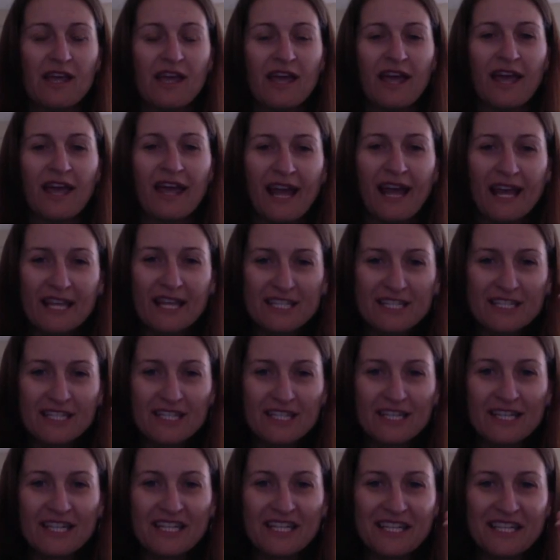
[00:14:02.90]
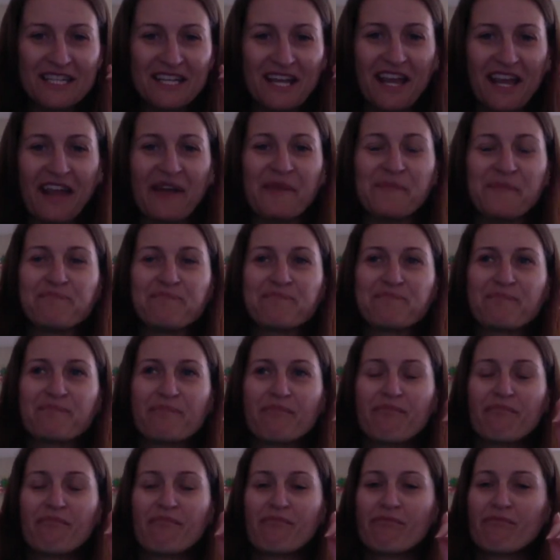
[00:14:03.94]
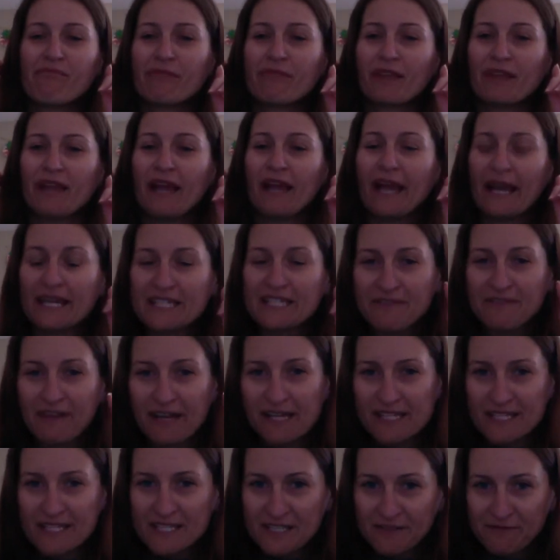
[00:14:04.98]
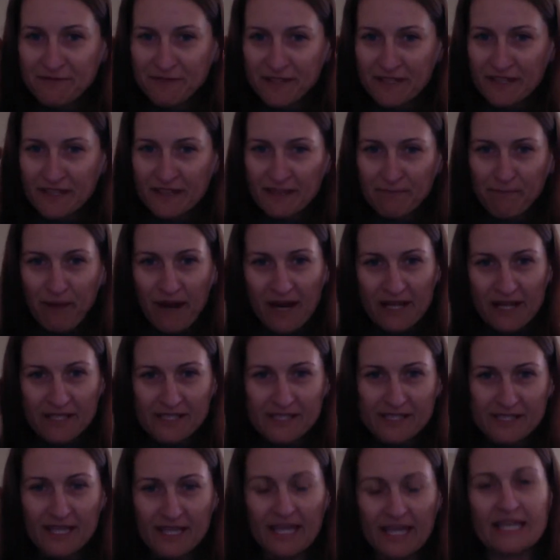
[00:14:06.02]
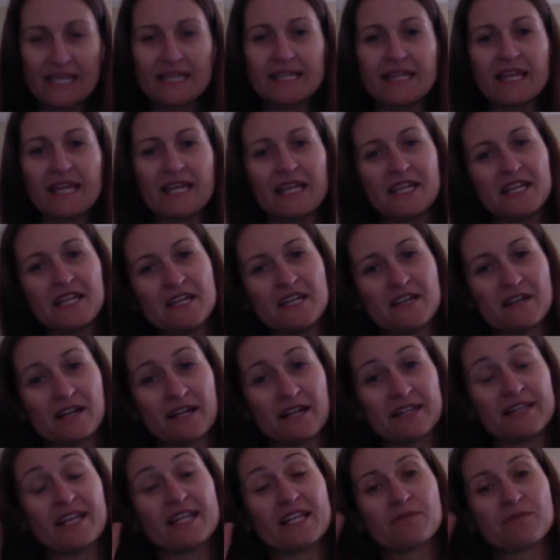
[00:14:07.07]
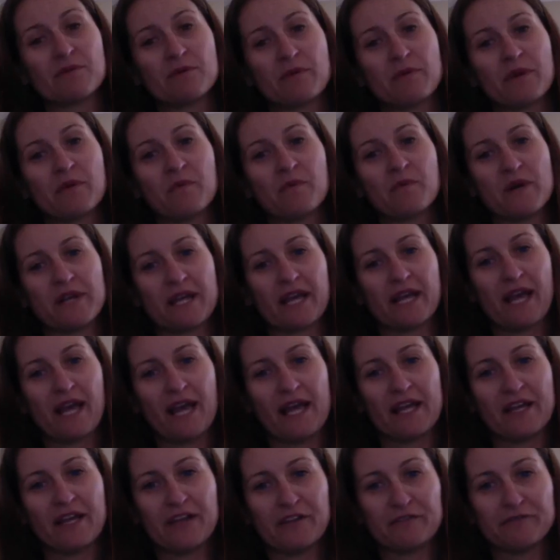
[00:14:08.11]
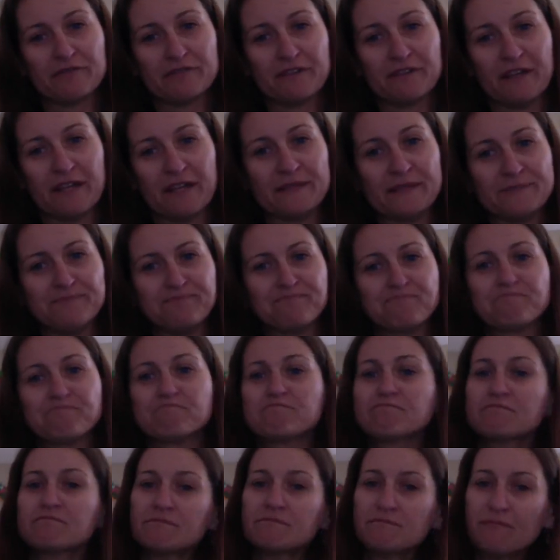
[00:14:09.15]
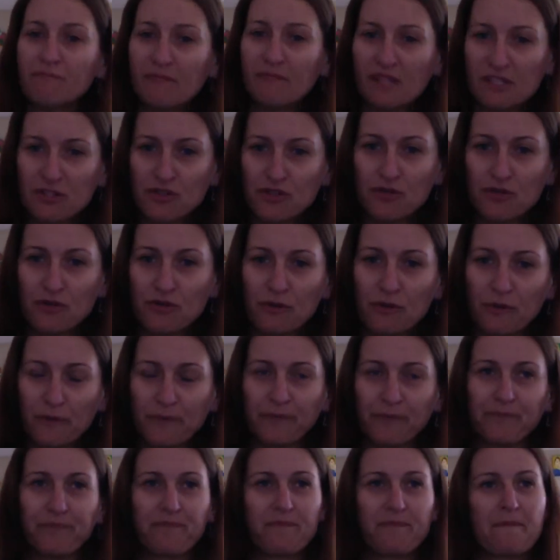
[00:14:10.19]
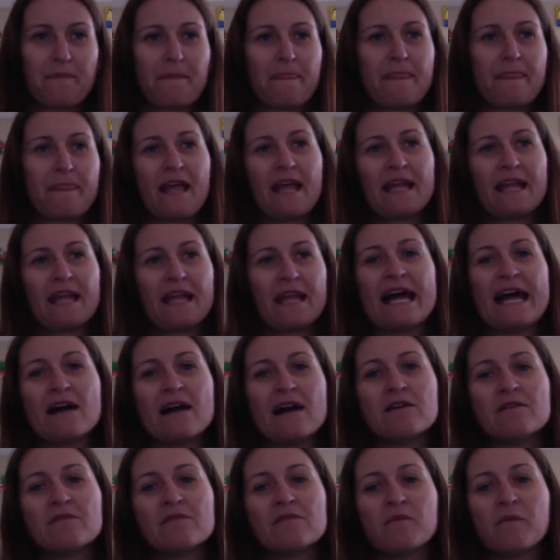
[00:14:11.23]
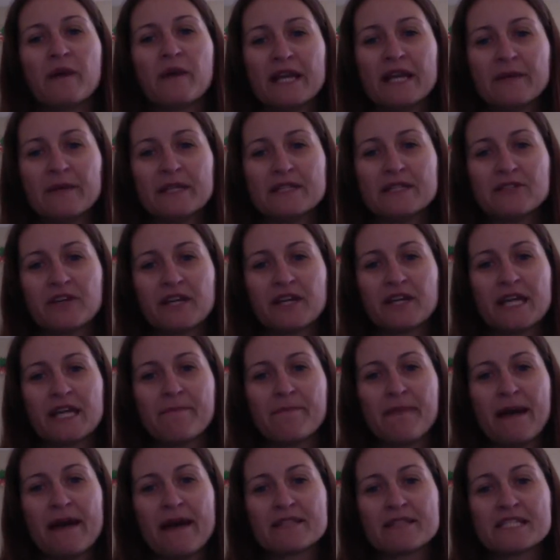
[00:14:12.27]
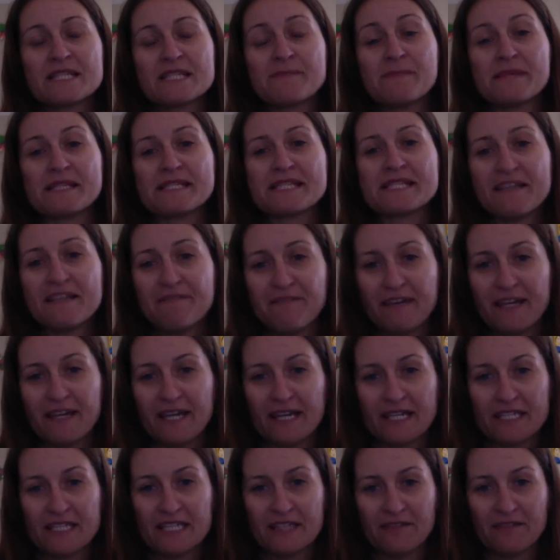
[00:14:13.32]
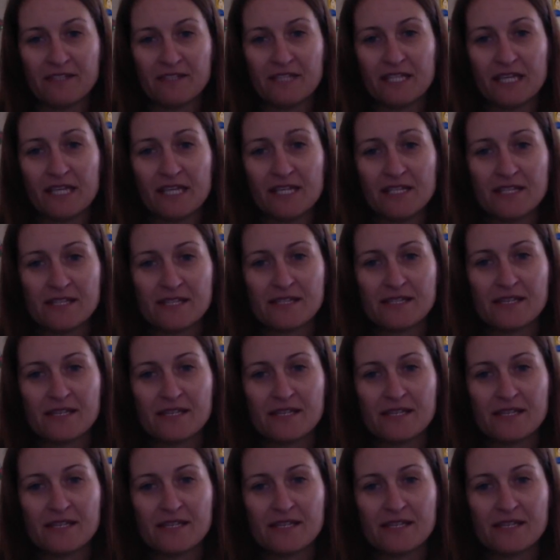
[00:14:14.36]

it actually activates different parts in the ear, and that's what we want to kind of do. Now, when we're talking about specific activities,